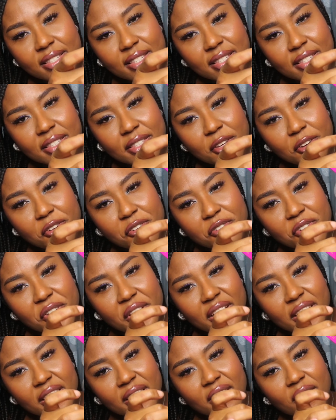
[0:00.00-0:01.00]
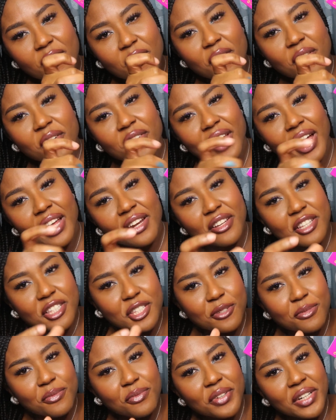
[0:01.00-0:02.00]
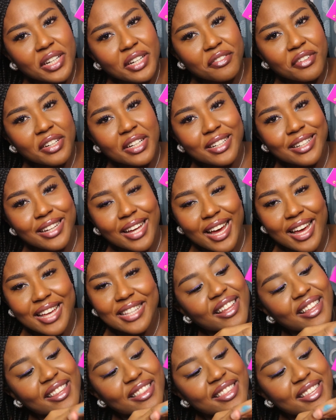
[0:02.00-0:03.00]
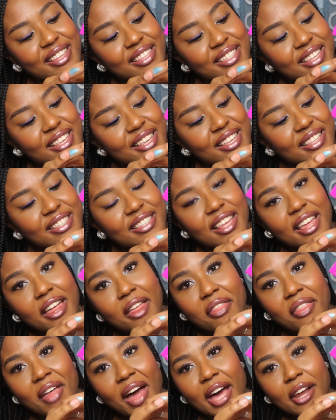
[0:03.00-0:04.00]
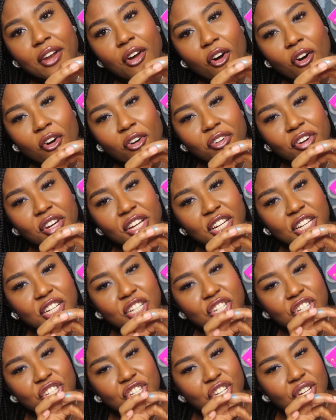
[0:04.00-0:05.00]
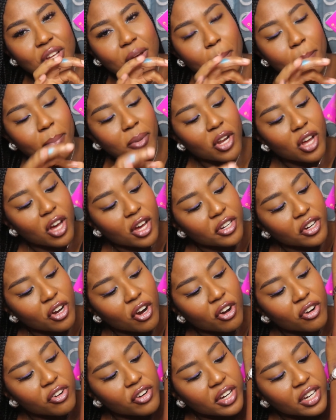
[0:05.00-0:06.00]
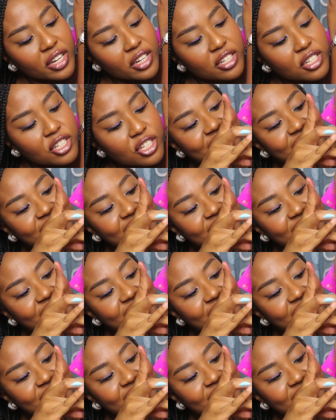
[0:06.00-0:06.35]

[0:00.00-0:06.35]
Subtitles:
is the green. Oh, that looks really nice. This is that orange, blood orange.